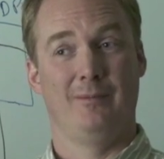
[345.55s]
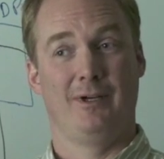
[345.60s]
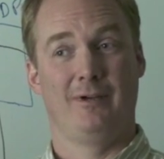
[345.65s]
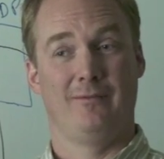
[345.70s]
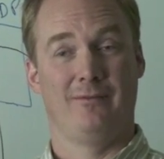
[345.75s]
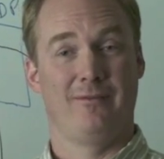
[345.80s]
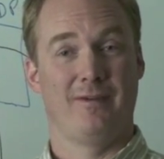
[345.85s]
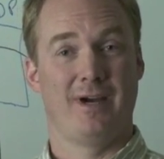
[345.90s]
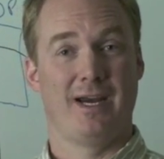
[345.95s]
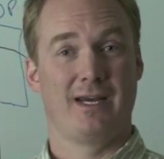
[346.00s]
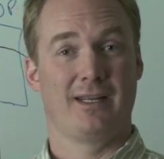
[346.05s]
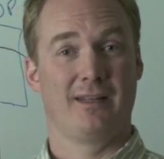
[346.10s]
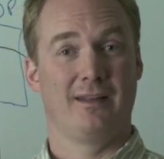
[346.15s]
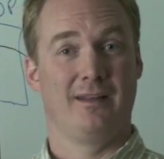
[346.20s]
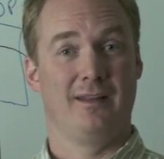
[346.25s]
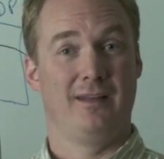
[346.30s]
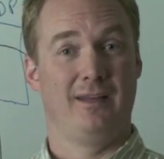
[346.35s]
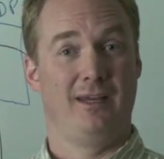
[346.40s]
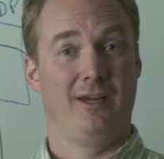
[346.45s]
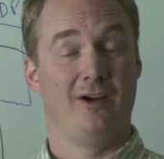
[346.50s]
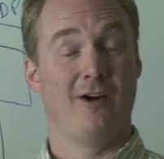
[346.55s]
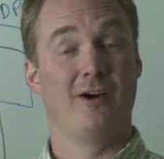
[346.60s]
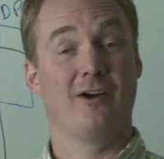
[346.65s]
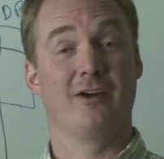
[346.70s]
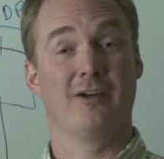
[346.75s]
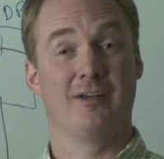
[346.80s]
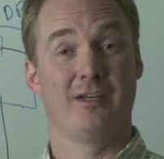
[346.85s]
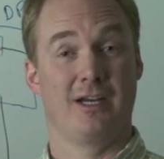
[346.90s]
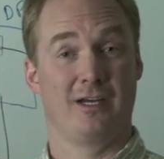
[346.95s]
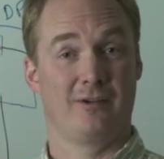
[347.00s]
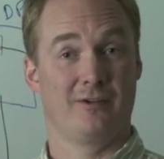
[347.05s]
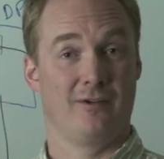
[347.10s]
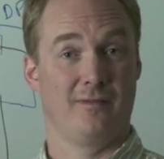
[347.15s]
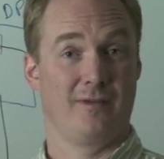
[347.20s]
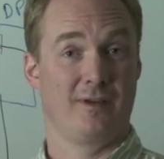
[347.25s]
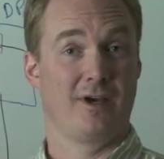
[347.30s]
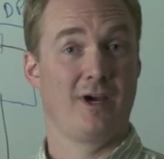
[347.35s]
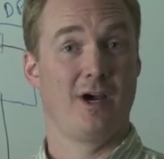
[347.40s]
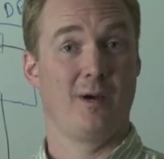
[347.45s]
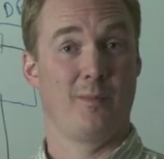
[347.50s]
In fact, the architecture
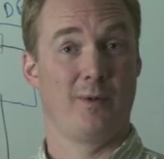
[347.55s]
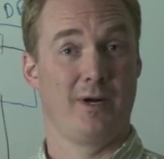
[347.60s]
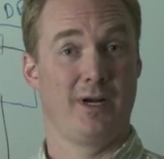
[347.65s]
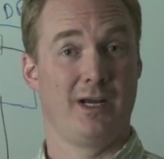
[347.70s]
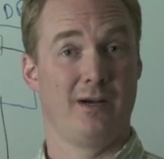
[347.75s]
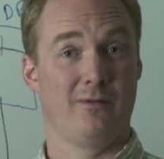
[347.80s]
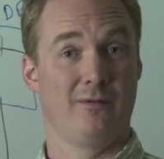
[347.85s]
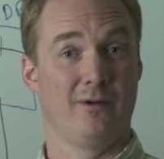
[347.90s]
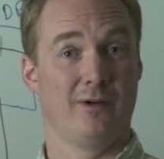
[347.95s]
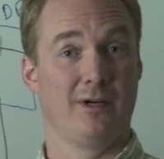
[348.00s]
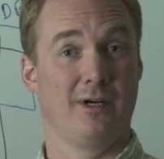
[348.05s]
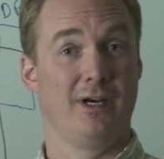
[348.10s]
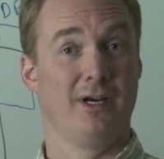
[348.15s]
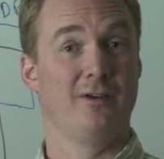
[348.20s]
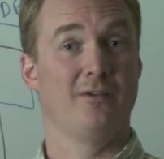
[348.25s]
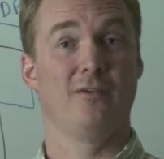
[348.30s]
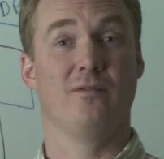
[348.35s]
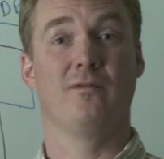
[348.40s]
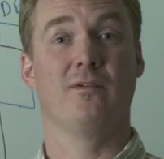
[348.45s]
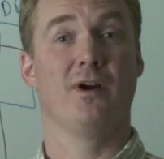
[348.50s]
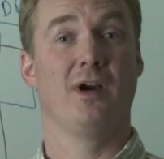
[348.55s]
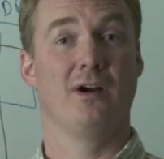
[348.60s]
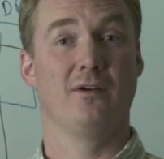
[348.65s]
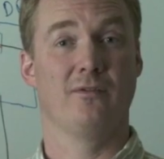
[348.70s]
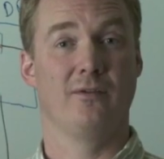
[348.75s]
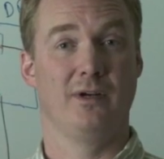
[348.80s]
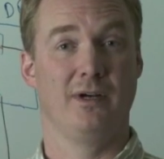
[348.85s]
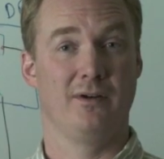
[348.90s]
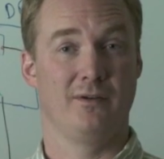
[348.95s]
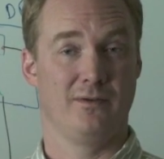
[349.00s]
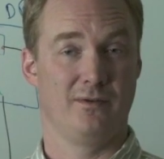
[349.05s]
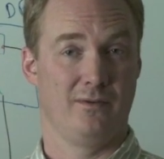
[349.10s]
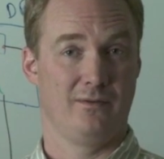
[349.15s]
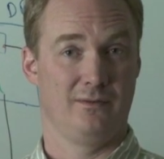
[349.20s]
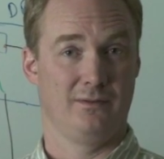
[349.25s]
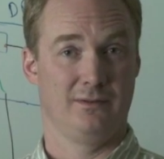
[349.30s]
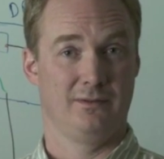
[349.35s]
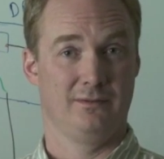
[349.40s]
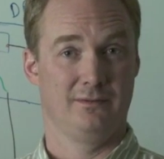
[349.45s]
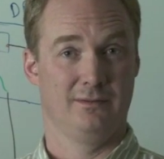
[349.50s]
of the copper network is over 100 years
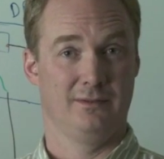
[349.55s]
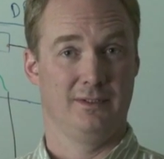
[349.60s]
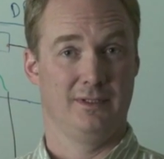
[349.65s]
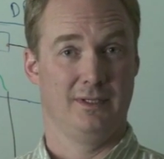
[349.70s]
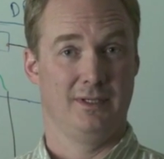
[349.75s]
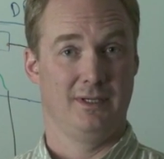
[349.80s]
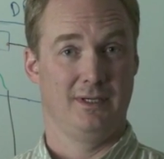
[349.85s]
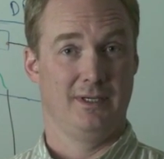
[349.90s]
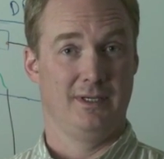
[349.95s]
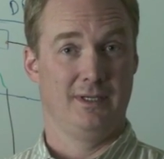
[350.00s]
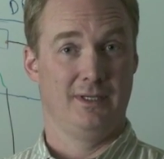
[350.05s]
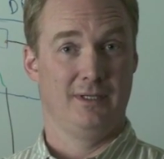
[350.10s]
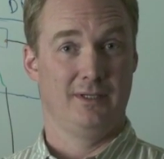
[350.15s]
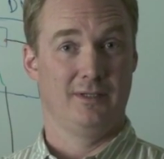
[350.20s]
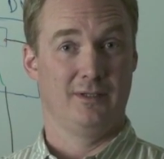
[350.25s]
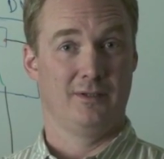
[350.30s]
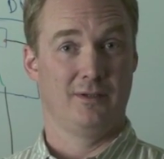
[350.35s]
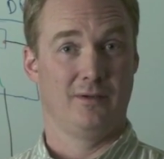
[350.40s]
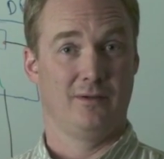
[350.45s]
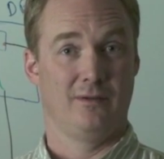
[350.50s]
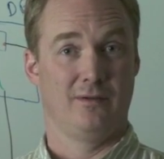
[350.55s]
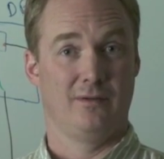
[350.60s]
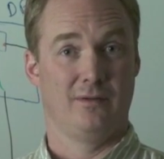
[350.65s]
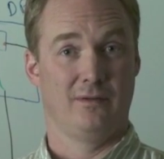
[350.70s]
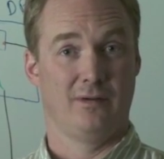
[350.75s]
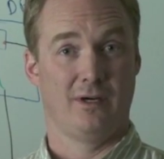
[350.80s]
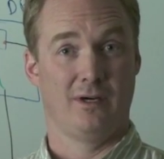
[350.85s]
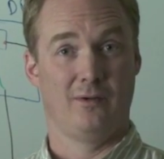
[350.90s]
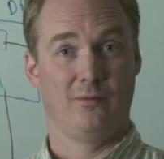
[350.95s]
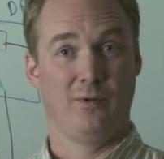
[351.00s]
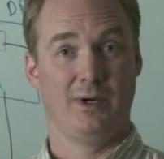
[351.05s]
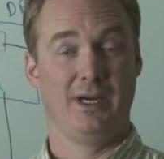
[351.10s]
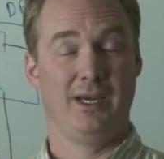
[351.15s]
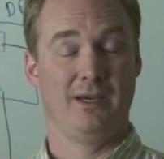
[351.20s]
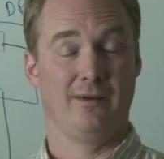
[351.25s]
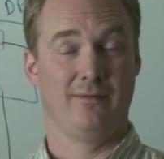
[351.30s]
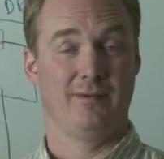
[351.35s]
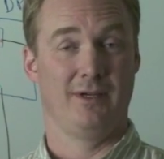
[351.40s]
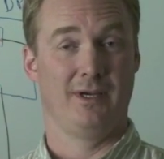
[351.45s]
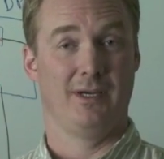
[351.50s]
old. So all we
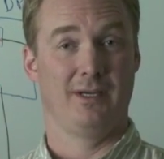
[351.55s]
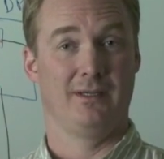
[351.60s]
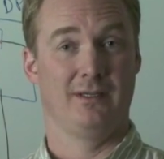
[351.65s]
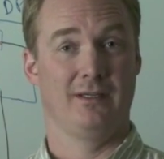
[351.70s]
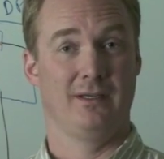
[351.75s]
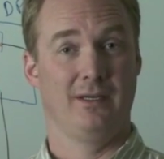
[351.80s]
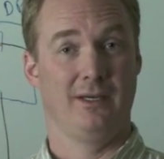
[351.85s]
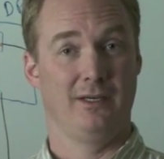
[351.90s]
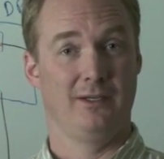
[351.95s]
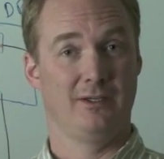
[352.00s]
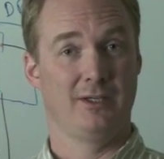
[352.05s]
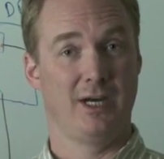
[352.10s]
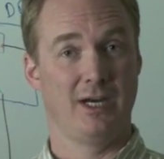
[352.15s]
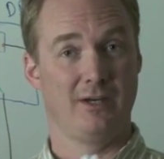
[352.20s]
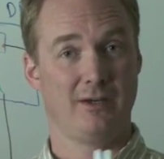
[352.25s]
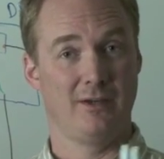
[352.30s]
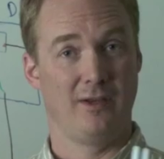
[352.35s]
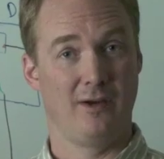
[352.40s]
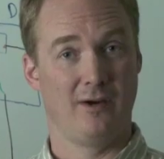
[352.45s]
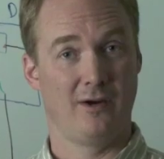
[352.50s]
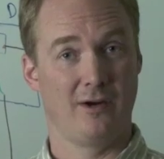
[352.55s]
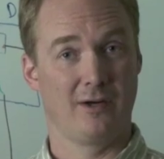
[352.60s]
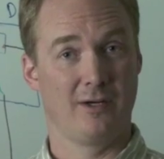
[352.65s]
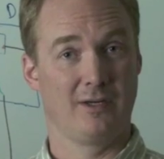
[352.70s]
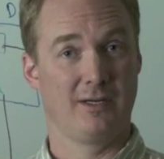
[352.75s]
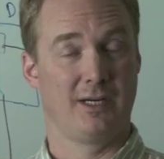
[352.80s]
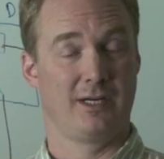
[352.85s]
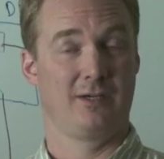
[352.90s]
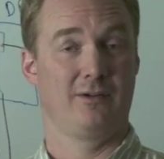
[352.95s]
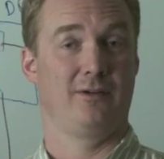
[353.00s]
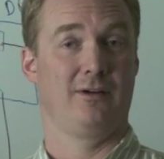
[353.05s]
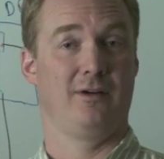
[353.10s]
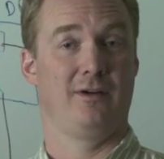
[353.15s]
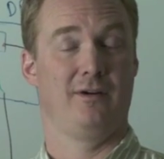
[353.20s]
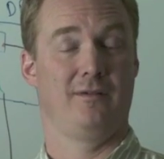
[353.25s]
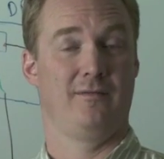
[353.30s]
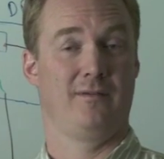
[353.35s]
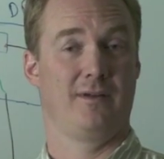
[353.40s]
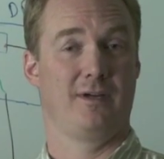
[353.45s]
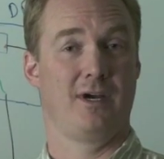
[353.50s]
have done is change the architecture
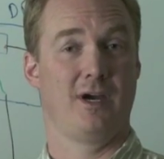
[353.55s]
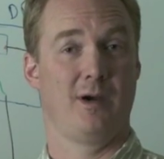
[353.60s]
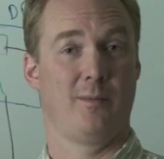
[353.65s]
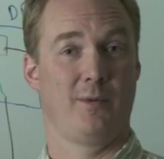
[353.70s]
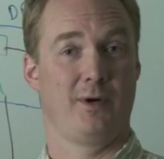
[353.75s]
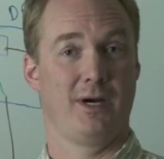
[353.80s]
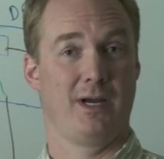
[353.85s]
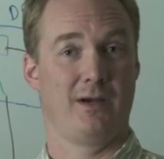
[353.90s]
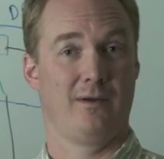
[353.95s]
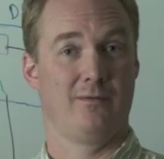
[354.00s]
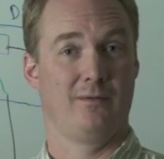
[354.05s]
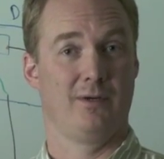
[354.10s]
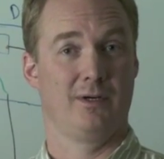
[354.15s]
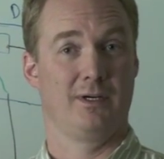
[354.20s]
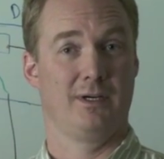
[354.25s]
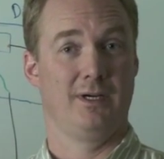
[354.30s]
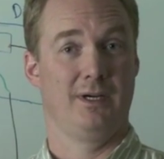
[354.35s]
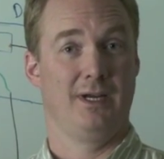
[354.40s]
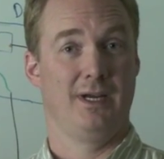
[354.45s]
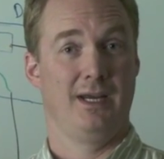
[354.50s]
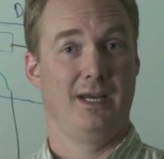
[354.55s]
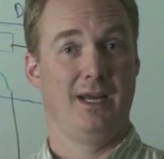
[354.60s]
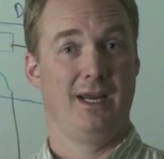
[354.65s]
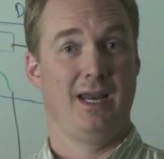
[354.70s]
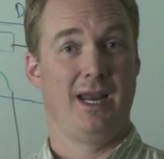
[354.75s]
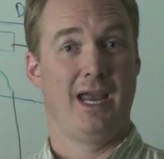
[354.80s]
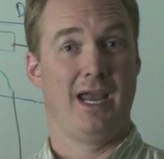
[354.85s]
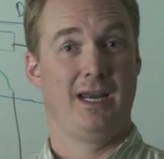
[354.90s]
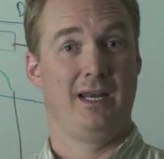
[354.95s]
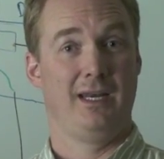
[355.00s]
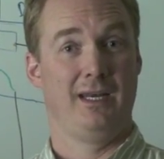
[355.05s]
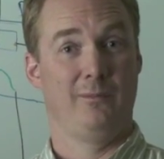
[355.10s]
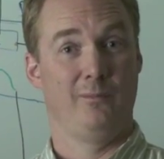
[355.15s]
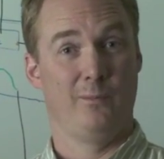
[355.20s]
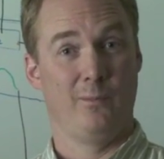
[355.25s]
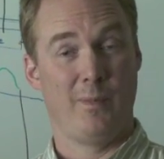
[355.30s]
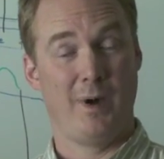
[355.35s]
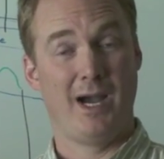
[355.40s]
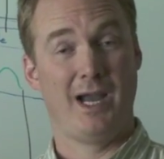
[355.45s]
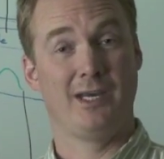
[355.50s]
of the copper network, and
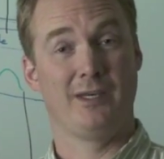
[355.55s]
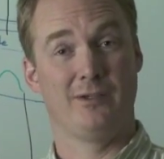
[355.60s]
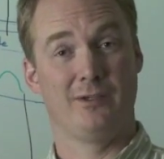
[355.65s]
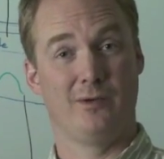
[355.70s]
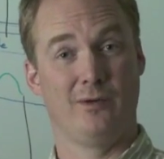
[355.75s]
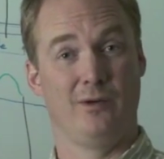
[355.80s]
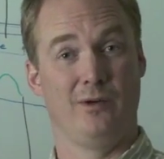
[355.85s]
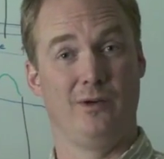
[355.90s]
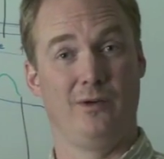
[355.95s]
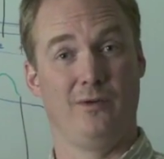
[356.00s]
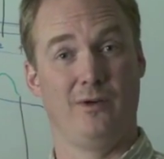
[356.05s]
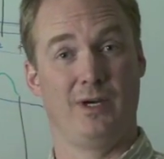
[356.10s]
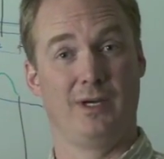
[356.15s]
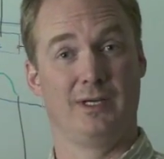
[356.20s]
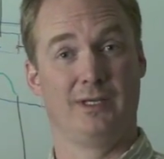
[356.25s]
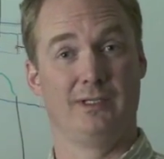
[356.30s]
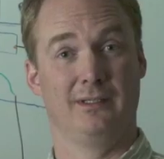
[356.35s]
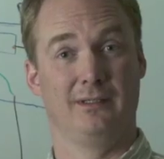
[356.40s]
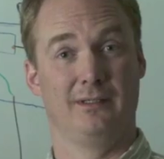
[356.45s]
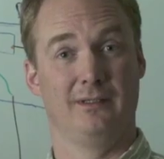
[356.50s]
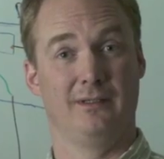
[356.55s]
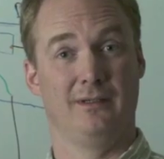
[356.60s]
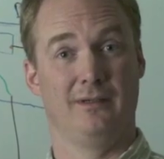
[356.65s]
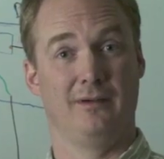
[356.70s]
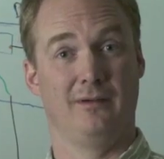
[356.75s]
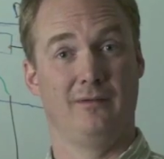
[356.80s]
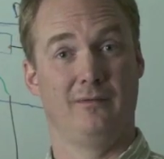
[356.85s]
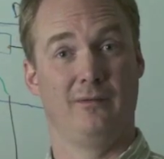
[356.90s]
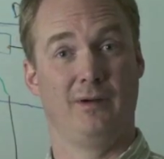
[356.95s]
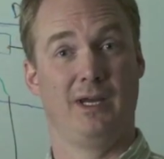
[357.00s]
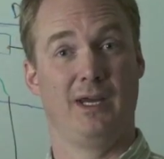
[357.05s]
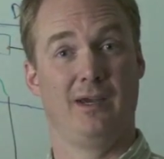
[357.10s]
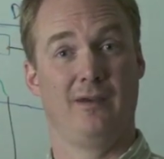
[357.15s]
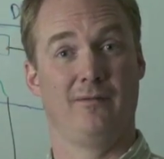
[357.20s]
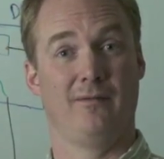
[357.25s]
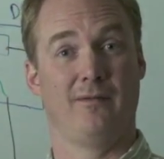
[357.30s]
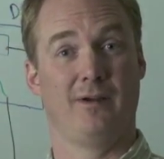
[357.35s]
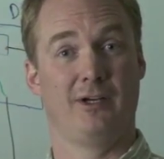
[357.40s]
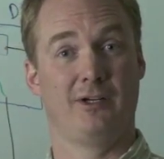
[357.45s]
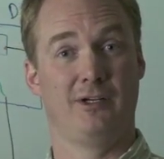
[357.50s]
by so doing we
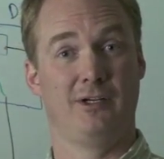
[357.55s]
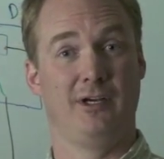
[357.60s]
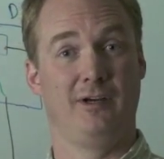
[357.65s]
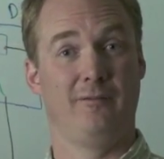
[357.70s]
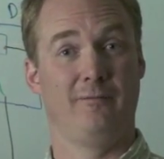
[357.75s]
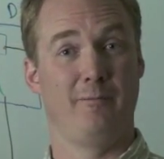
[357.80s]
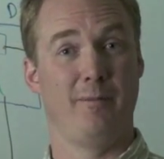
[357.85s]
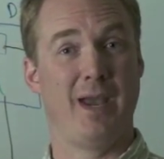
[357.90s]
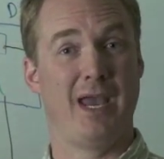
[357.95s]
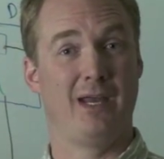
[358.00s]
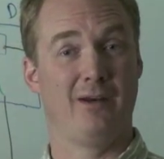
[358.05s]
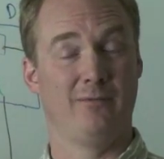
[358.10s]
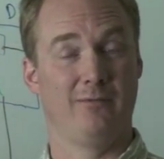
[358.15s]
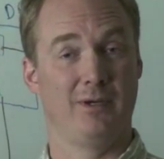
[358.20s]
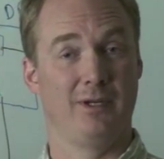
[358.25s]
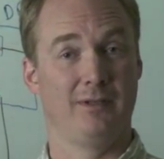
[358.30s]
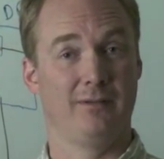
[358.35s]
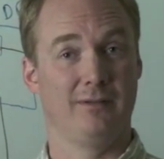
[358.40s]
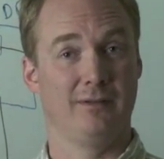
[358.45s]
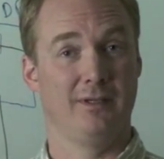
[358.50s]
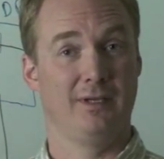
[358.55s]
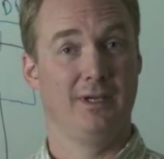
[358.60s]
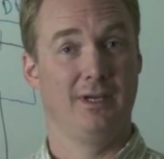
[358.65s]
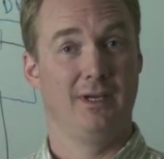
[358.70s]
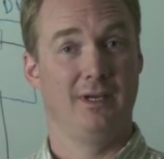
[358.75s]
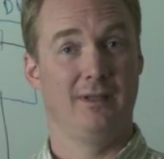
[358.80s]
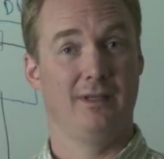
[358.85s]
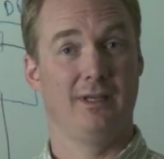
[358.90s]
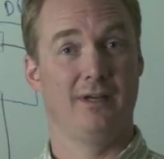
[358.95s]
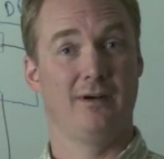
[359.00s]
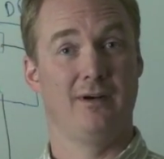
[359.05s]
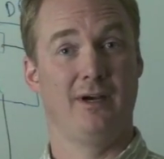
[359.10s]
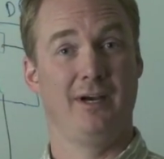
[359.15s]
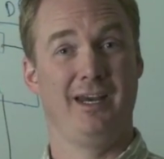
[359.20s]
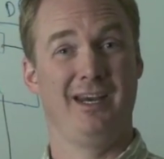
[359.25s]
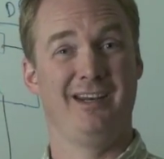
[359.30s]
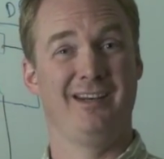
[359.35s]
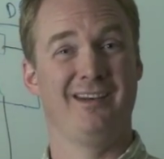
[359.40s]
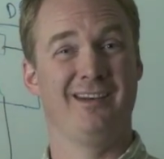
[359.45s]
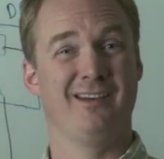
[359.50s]
have achieved bandwidths that are
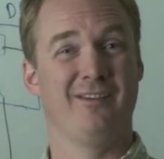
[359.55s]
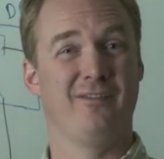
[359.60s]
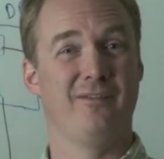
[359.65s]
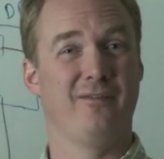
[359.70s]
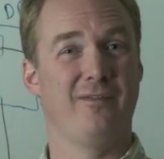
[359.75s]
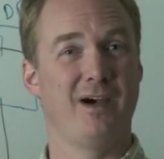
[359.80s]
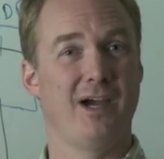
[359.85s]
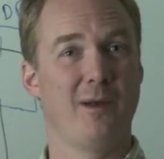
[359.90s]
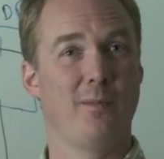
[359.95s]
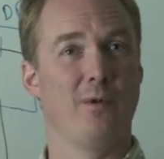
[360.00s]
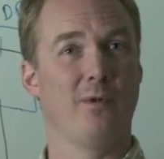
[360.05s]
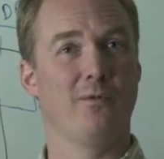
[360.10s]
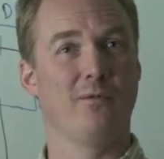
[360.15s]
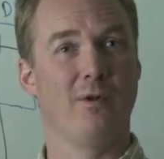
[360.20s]
in the fiber